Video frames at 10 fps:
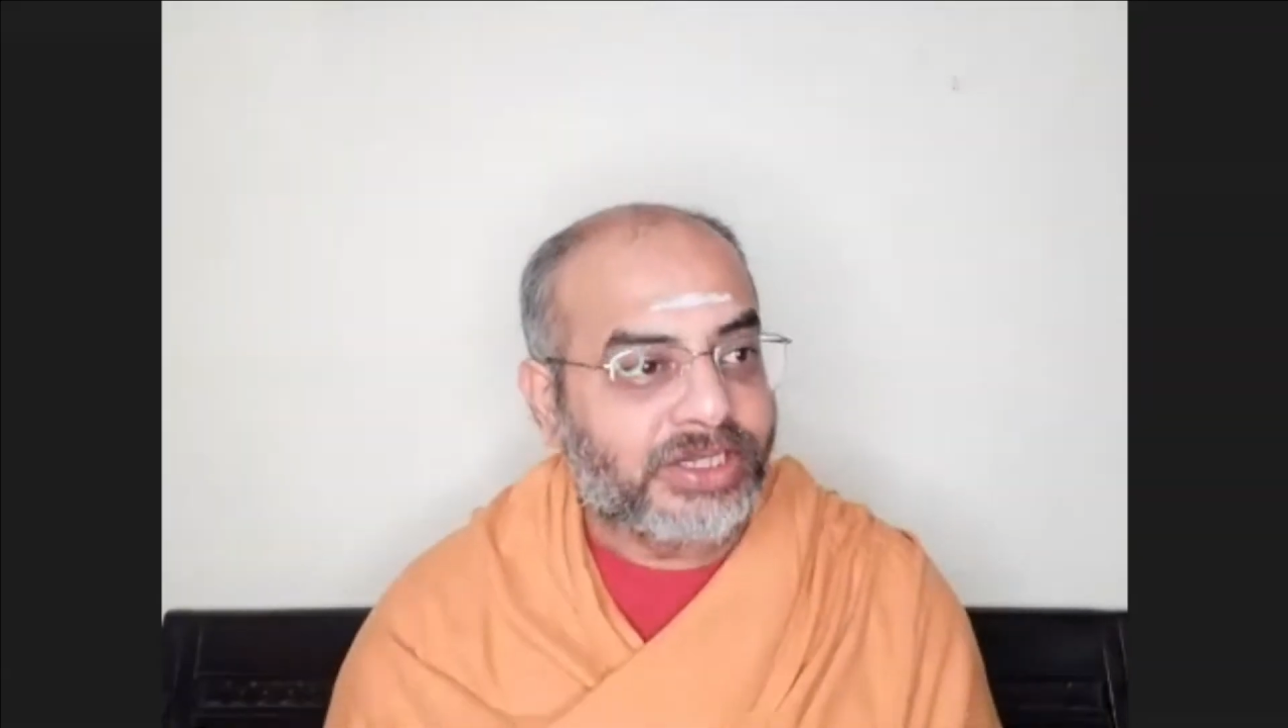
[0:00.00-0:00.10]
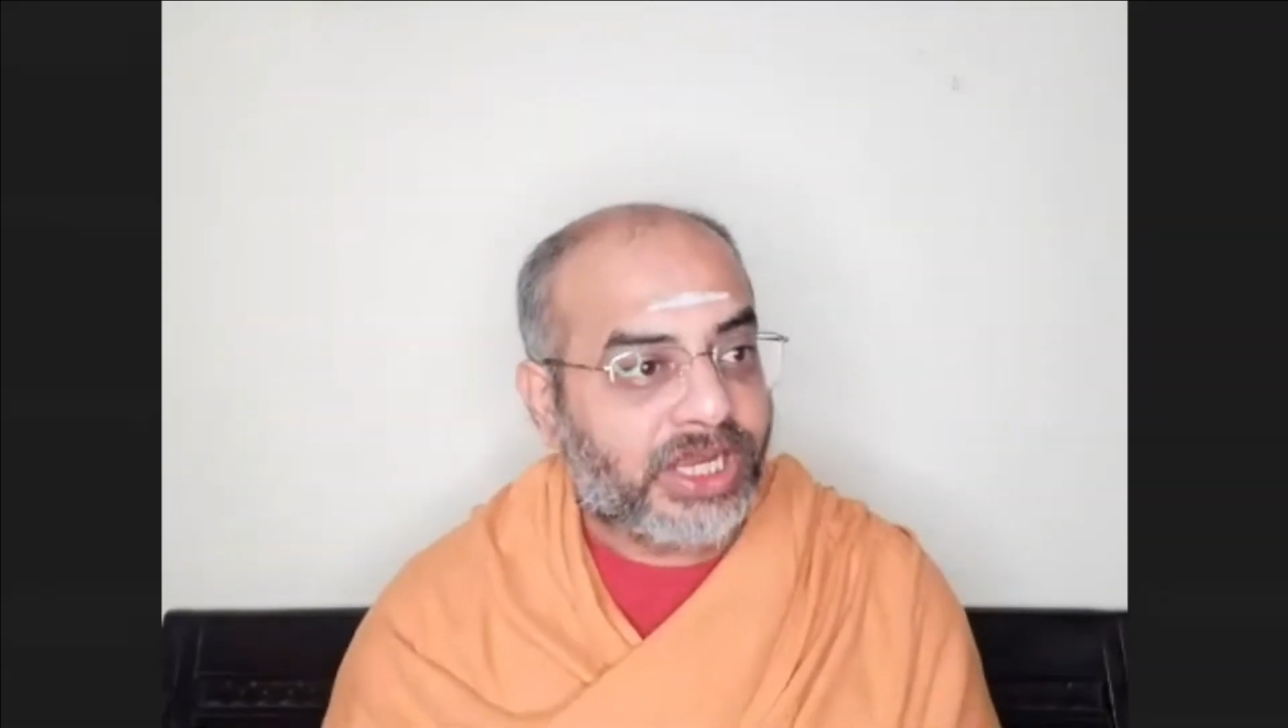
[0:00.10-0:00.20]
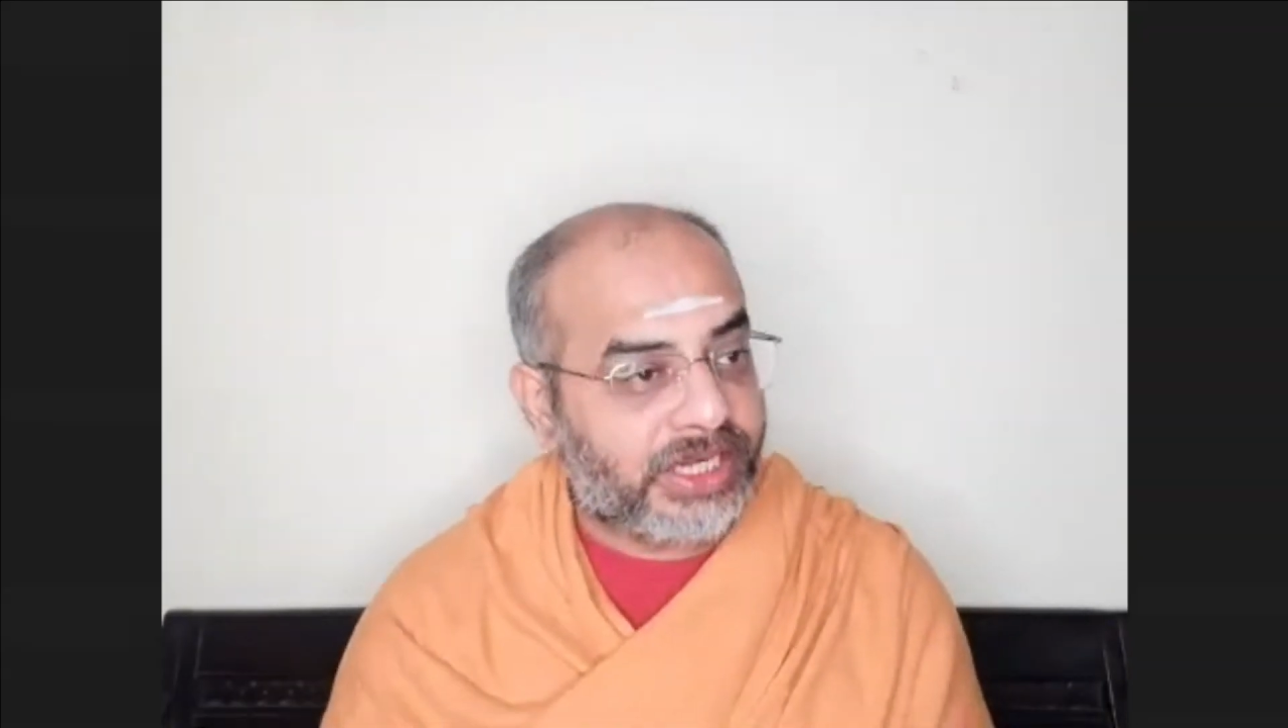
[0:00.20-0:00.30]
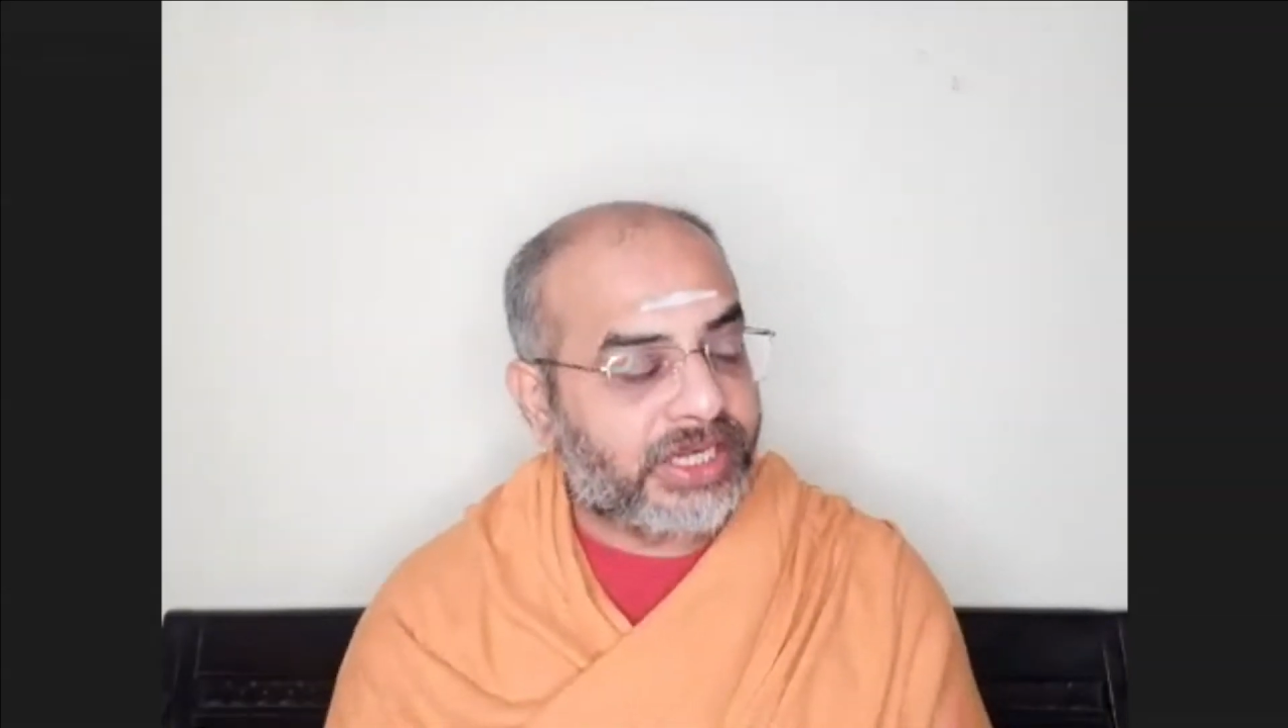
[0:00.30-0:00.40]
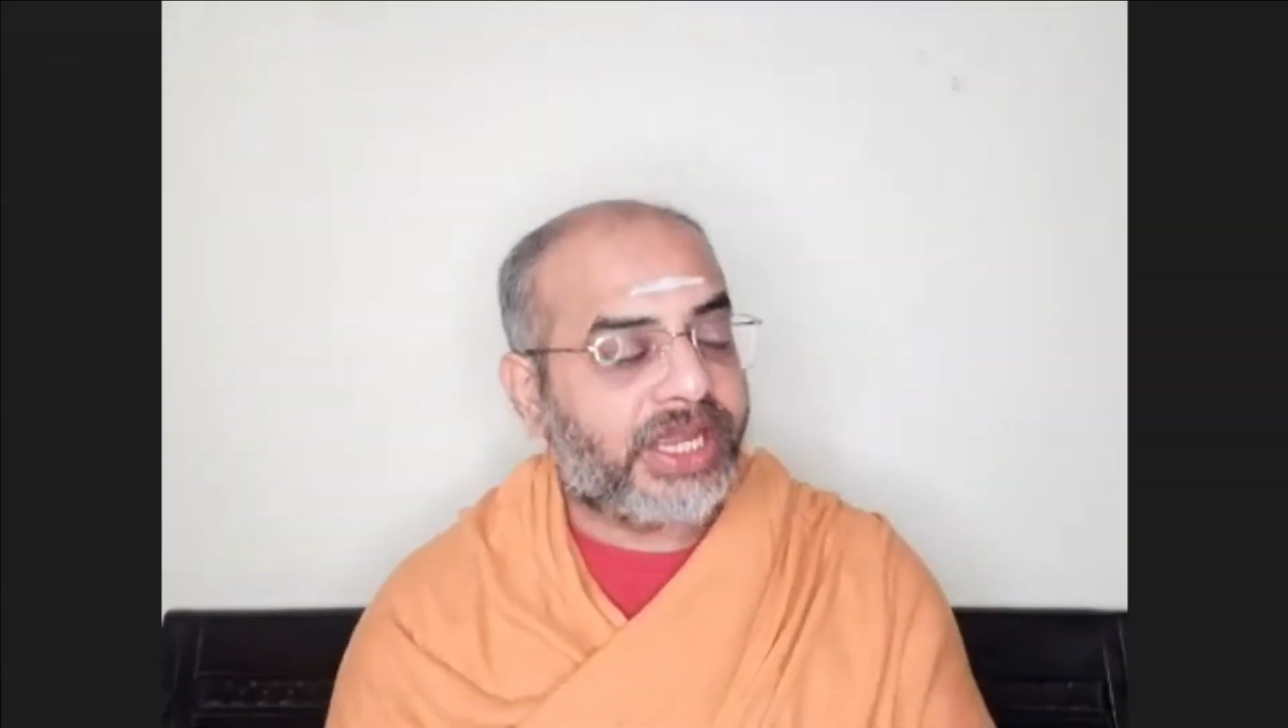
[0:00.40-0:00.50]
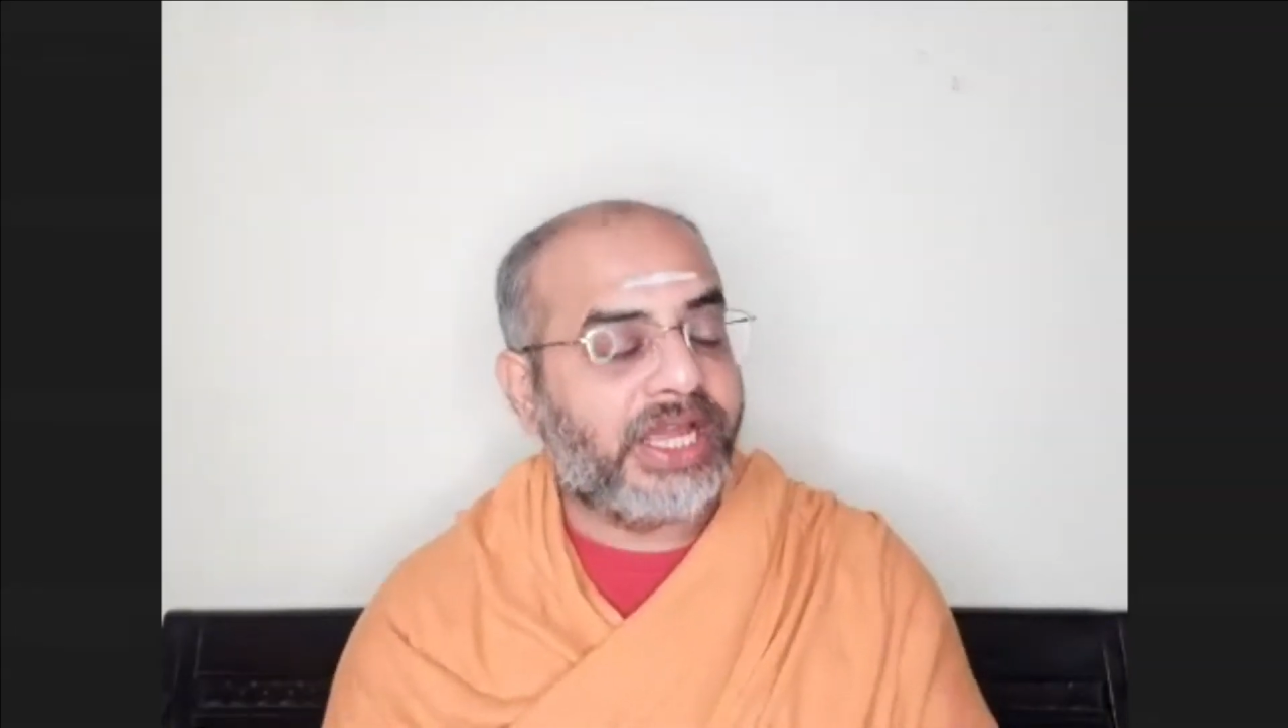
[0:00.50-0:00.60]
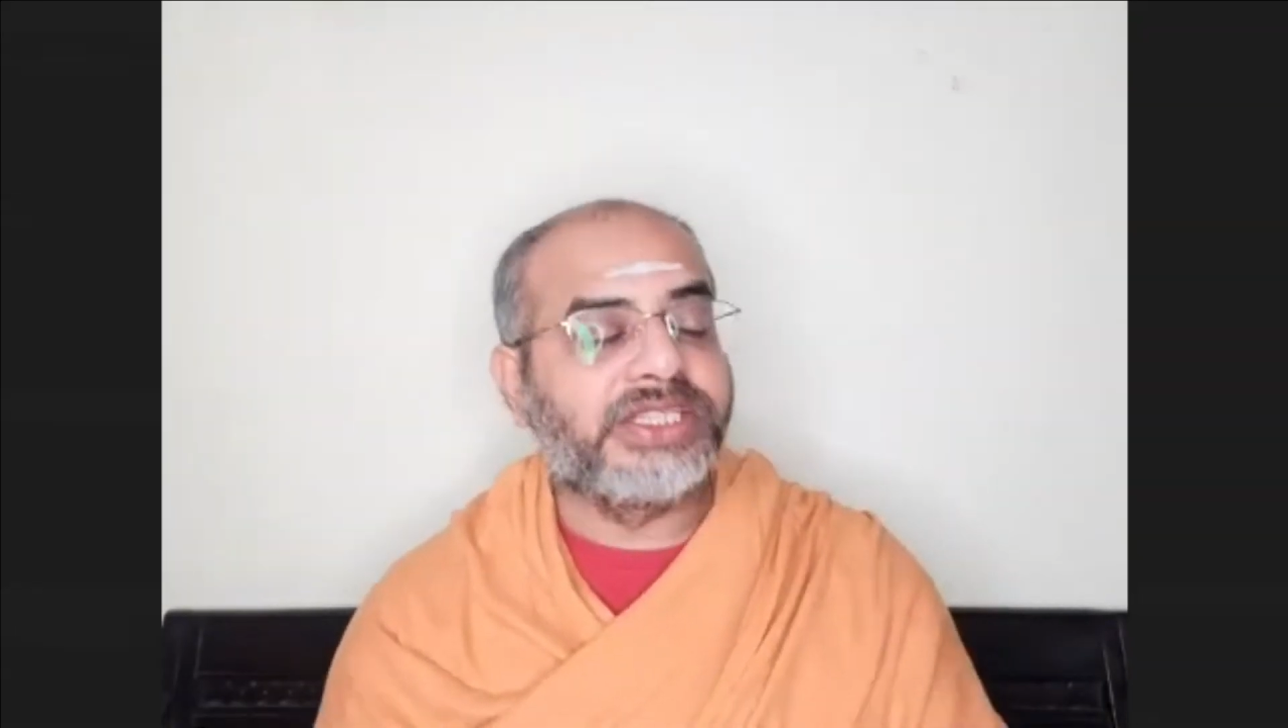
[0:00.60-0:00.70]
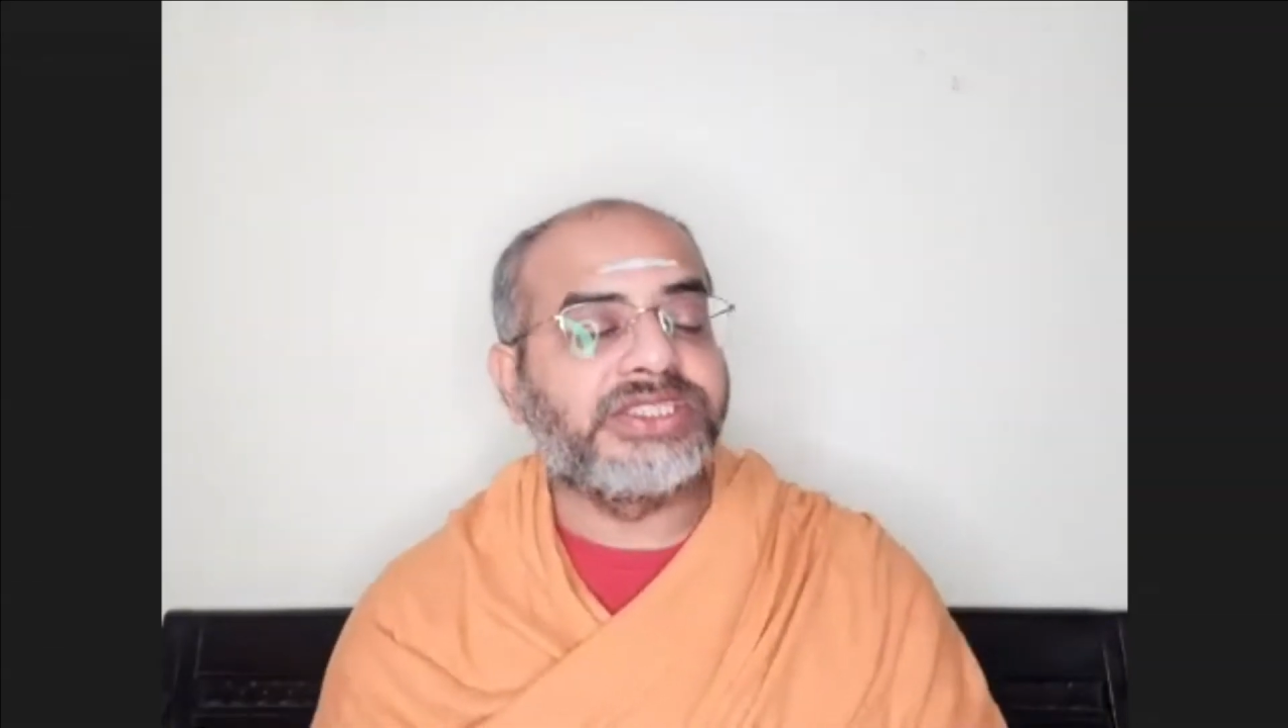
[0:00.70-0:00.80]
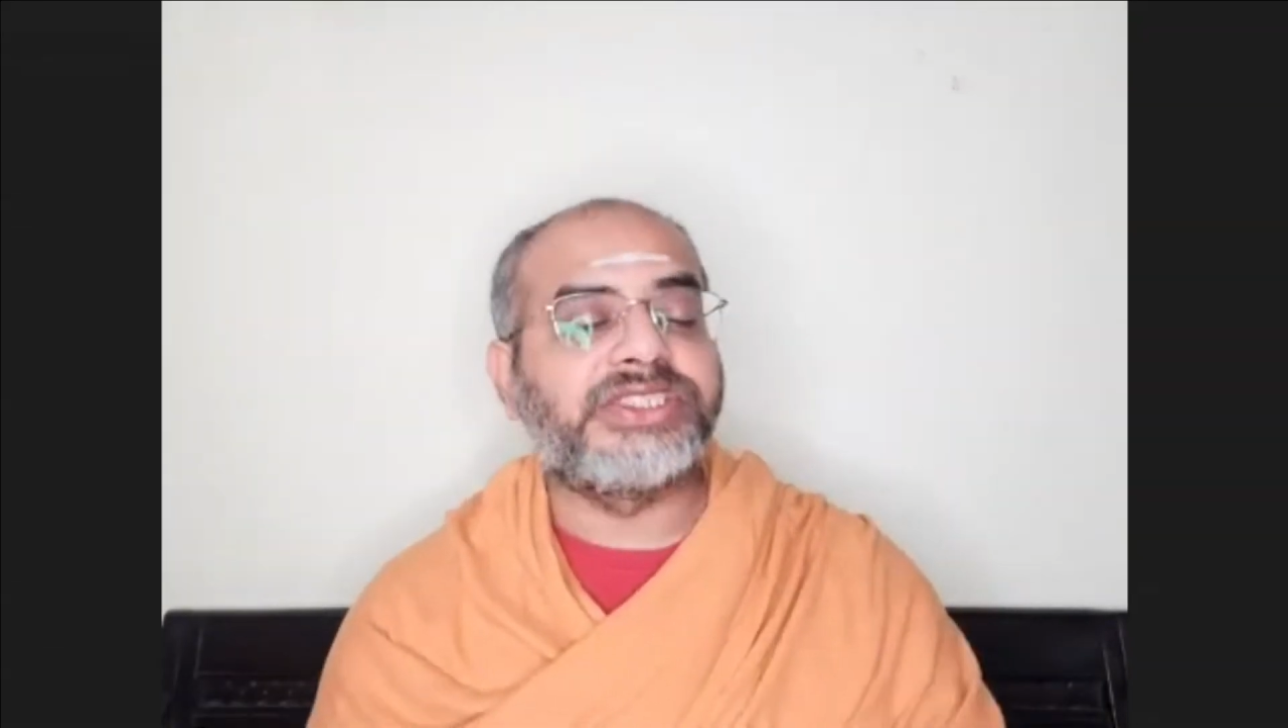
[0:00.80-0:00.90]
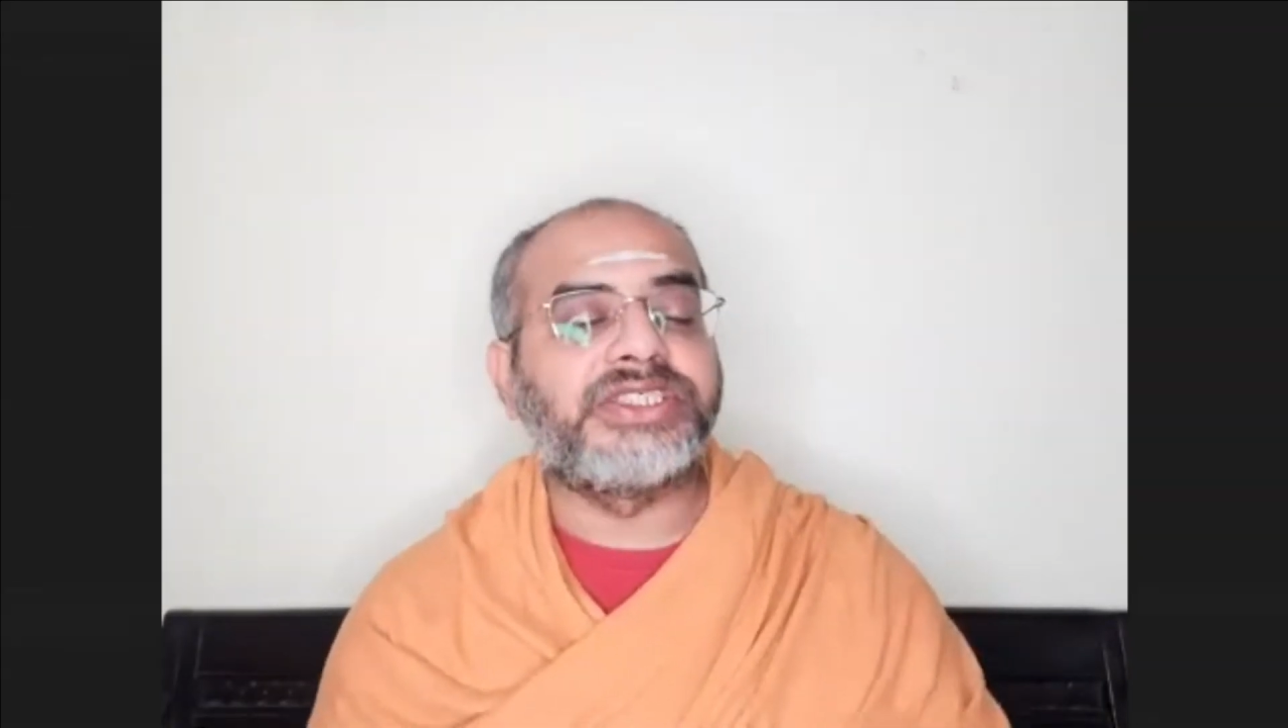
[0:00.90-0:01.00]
and hence